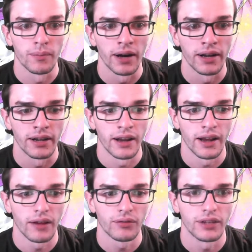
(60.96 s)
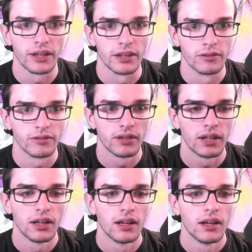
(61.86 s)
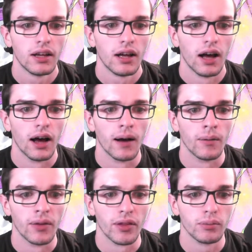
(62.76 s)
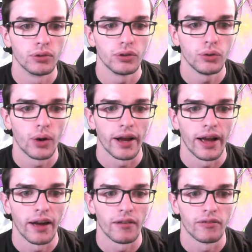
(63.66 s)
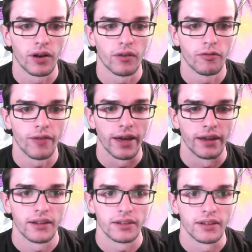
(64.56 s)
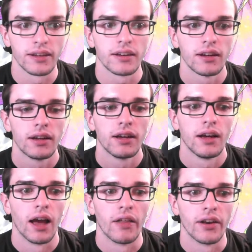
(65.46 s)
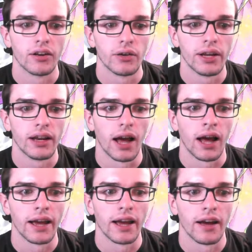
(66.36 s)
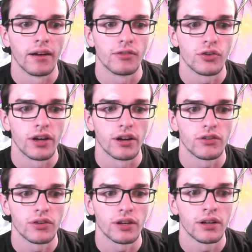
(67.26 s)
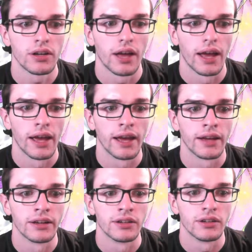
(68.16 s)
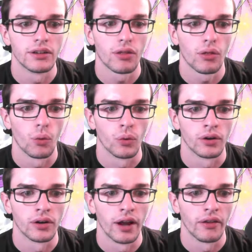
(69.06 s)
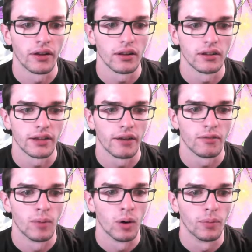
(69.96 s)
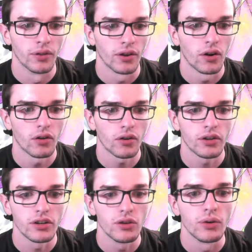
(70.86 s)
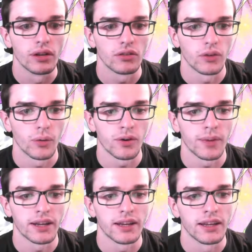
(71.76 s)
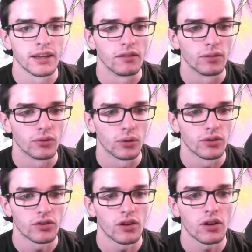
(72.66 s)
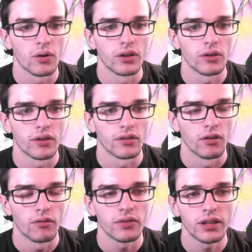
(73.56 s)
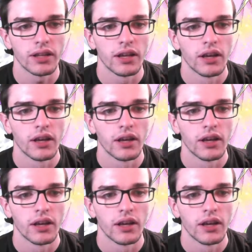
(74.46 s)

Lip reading: mind, and I have Seliph. And then blue I have FEH, that's it. And then green I have Triandra and Thorr, and then colorless I have them all, but they're all good units, so I wouldn't mind getting any of them. So we're just gonna go into this, and hopefully